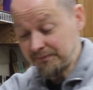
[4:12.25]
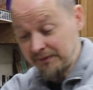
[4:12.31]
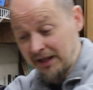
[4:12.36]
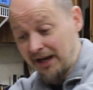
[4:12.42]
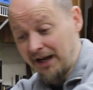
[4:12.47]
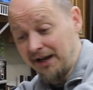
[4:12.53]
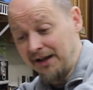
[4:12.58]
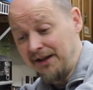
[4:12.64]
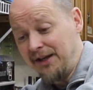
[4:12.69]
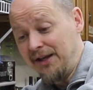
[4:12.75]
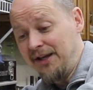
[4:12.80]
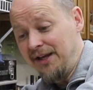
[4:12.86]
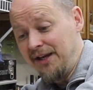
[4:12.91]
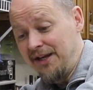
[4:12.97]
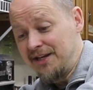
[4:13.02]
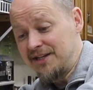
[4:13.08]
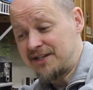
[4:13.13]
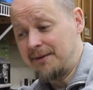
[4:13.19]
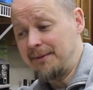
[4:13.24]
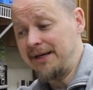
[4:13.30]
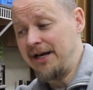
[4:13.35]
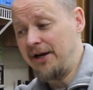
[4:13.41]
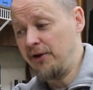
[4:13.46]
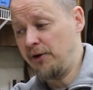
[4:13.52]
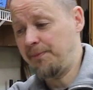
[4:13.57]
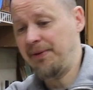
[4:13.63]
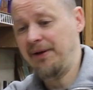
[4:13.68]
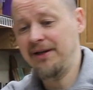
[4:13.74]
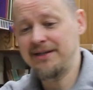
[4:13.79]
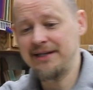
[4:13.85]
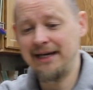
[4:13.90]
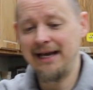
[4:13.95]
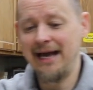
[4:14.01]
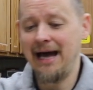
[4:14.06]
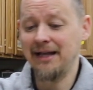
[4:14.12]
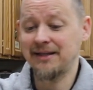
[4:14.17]
Uh, some of the other pins
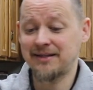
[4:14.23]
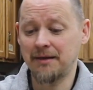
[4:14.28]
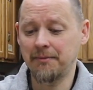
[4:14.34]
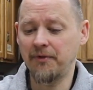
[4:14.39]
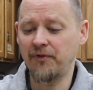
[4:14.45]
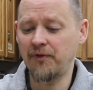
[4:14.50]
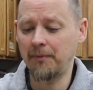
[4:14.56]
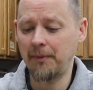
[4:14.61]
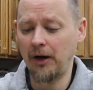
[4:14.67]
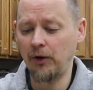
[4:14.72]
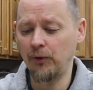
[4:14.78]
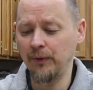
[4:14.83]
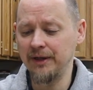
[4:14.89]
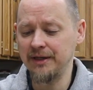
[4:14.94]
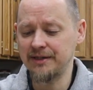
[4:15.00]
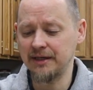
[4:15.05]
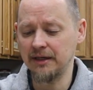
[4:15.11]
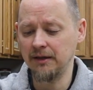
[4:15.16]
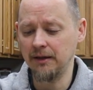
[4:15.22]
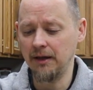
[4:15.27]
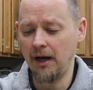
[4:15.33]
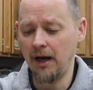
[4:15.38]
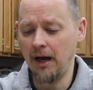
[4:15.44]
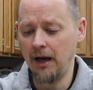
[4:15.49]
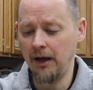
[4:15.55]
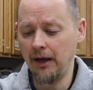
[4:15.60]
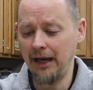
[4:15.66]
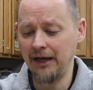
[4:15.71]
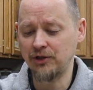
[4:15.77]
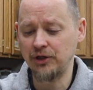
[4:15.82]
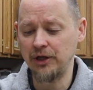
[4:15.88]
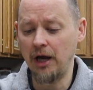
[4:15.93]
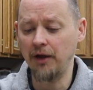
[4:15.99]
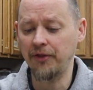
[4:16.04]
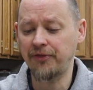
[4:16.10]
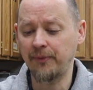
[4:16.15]
I got, some of them are recent. Uh,
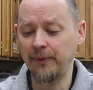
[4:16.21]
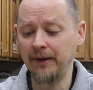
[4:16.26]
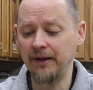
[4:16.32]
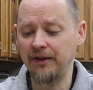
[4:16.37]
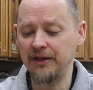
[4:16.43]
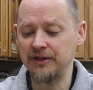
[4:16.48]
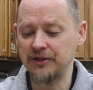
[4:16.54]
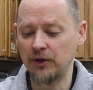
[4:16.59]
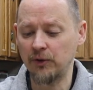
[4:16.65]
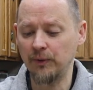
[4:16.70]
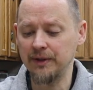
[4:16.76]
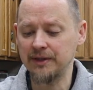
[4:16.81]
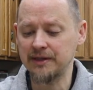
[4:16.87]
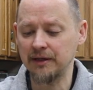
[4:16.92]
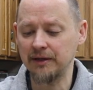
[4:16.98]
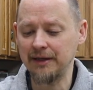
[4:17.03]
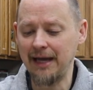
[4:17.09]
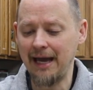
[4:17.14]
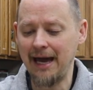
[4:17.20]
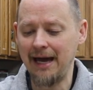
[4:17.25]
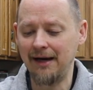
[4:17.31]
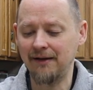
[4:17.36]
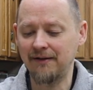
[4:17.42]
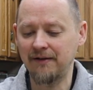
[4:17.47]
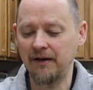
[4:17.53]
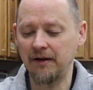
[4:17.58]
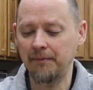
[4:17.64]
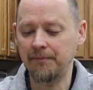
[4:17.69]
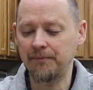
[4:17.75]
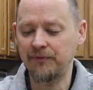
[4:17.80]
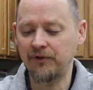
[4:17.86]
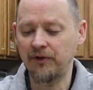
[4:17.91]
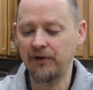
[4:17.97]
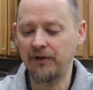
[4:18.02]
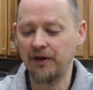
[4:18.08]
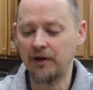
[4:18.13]
actually, all three of these are recently added to the
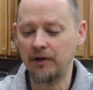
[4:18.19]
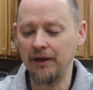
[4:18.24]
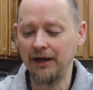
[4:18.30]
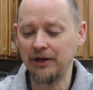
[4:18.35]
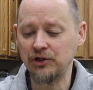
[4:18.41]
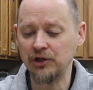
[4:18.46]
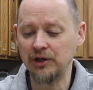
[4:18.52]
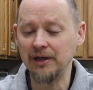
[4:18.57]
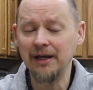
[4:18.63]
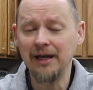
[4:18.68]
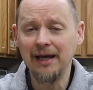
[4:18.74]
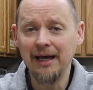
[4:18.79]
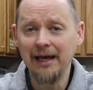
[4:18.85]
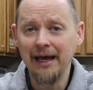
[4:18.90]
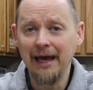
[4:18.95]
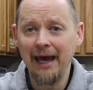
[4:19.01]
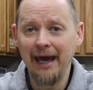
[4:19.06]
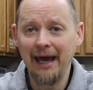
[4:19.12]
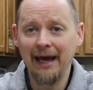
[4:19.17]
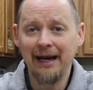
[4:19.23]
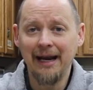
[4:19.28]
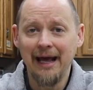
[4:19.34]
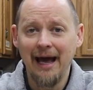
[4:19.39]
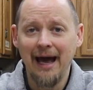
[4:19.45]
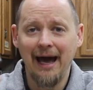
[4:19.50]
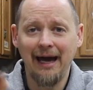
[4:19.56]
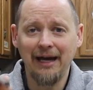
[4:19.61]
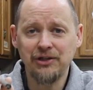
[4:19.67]
to the collection. And I